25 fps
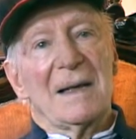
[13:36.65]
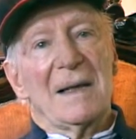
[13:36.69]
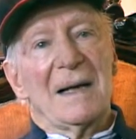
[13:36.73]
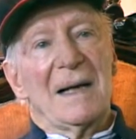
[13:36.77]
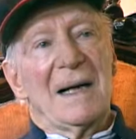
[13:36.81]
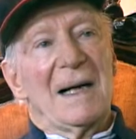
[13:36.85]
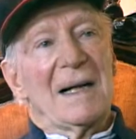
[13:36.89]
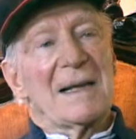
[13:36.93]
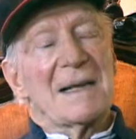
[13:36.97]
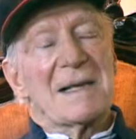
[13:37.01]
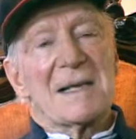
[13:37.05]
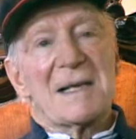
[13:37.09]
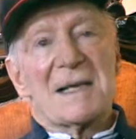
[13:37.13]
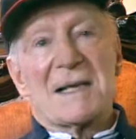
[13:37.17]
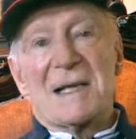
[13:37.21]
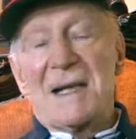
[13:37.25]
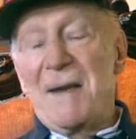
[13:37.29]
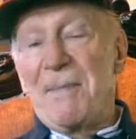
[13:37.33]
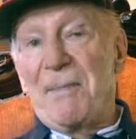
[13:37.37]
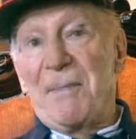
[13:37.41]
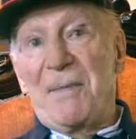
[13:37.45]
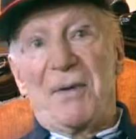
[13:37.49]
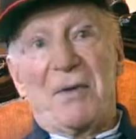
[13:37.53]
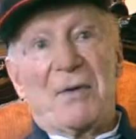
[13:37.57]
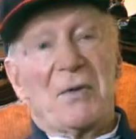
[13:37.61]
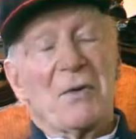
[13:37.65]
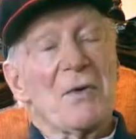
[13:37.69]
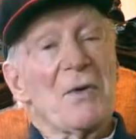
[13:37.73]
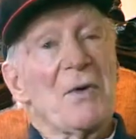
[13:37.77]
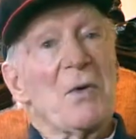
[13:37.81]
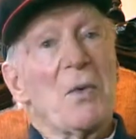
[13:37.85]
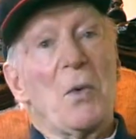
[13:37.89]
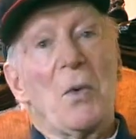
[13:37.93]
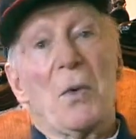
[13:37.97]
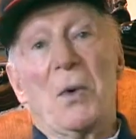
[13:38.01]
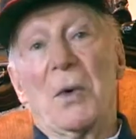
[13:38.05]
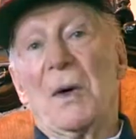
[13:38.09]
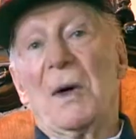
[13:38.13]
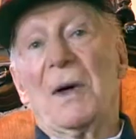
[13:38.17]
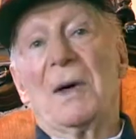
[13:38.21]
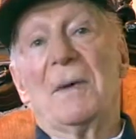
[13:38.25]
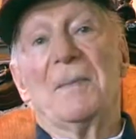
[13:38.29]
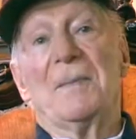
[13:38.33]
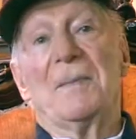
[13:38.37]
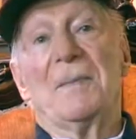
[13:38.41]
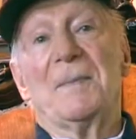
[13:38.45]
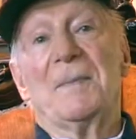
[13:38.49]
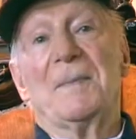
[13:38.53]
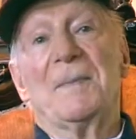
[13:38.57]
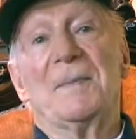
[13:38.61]
and slept through the war.
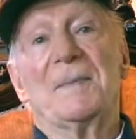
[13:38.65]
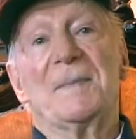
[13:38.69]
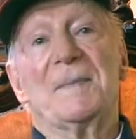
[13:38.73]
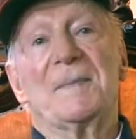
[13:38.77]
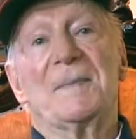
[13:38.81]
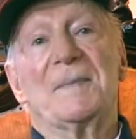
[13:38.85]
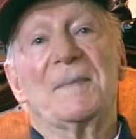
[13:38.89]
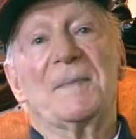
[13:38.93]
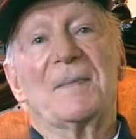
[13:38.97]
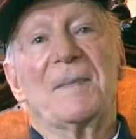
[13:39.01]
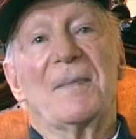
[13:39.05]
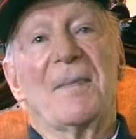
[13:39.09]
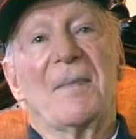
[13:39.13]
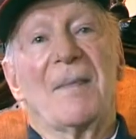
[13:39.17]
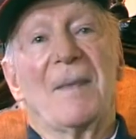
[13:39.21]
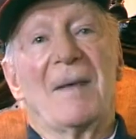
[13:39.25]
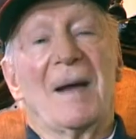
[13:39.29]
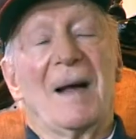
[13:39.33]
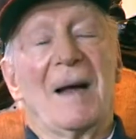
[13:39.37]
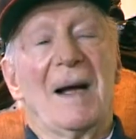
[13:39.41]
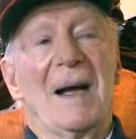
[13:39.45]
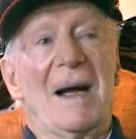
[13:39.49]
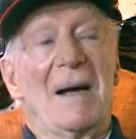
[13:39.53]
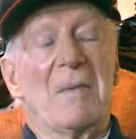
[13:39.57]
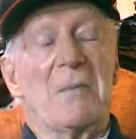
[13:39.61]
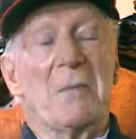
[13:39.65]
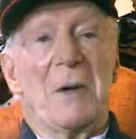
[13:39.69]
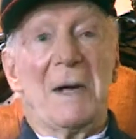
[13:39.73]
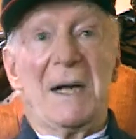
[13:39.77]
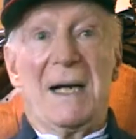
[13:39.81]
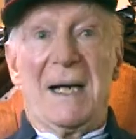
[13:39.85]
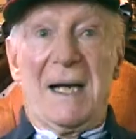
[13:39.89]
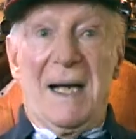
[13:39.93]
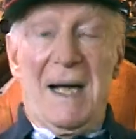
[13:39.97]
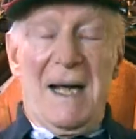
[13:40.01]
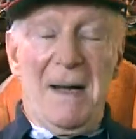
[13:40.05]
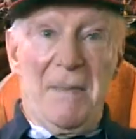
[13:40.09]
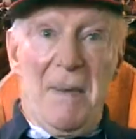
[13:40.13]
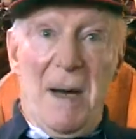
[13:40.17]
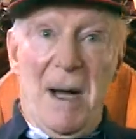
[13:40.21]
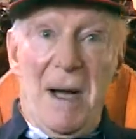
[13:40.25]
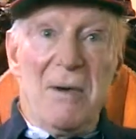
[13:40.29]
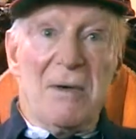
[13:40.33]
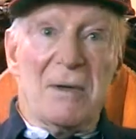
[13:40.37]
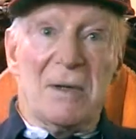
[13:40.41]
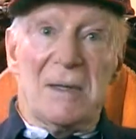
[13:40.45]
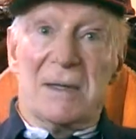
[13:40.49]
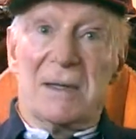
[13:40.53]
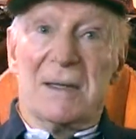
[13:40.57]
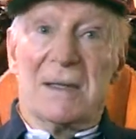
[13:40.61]
And when he came
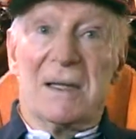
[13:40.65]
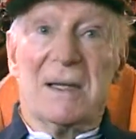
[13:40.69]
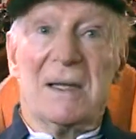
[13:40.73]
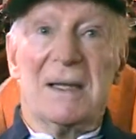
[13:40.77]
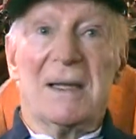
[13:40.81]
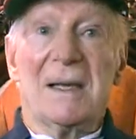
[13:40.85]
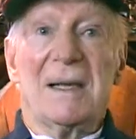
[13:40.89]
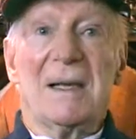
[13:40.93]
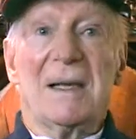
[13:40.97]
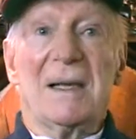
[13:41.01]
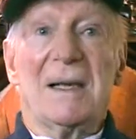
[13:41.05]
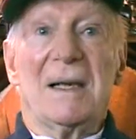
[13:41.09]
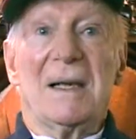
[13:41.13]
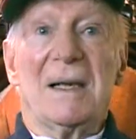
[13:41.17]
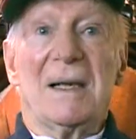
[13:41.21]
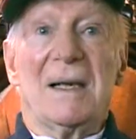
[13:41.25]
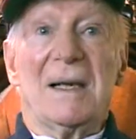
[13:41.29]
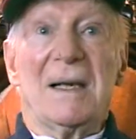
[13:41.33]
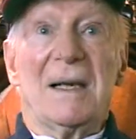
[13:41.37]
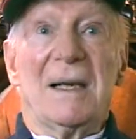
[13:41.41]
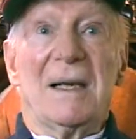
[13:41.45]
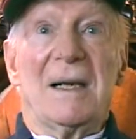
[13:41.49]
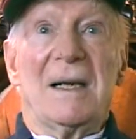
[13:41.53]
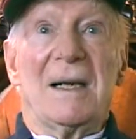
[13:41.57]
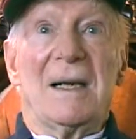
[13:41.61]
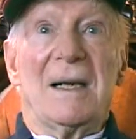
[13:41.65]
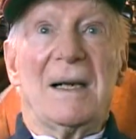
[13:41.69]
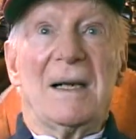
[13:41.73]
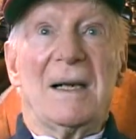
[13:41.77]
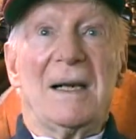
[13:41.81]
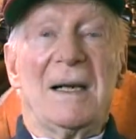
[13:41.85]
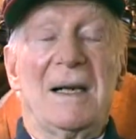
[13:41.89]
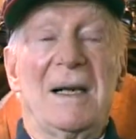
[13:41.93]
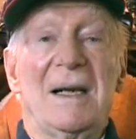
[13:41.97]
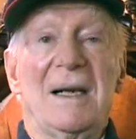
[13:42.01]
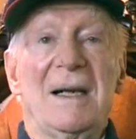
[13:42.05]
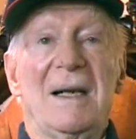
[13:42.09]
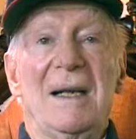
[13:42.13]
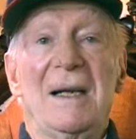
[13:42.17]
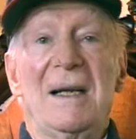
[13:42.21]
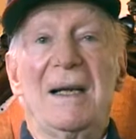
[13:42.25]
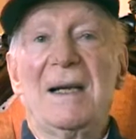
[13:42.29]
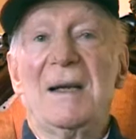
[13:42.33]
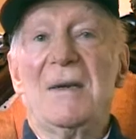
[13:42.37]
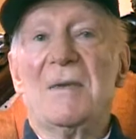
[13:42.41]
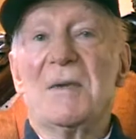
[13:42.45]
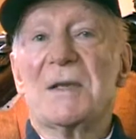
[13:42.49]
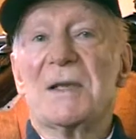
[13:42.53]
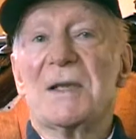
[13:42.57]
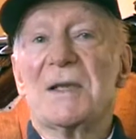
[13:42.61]
out,
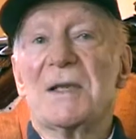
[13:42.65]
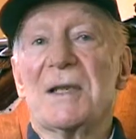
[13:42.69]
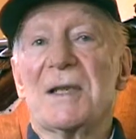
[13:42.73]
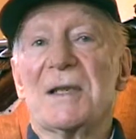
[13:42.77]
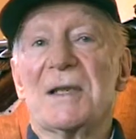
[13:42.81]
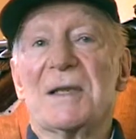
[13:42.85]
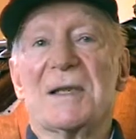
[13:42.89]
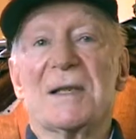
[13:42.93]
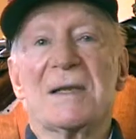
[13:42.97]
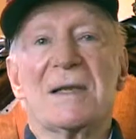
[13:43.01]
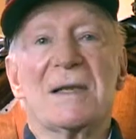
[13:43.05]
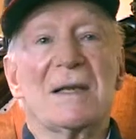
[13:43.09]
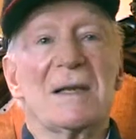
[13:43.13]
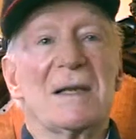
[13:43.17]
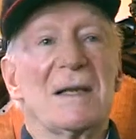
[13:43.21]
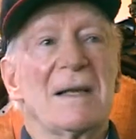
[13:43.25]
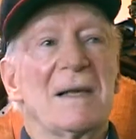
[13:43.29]
he was just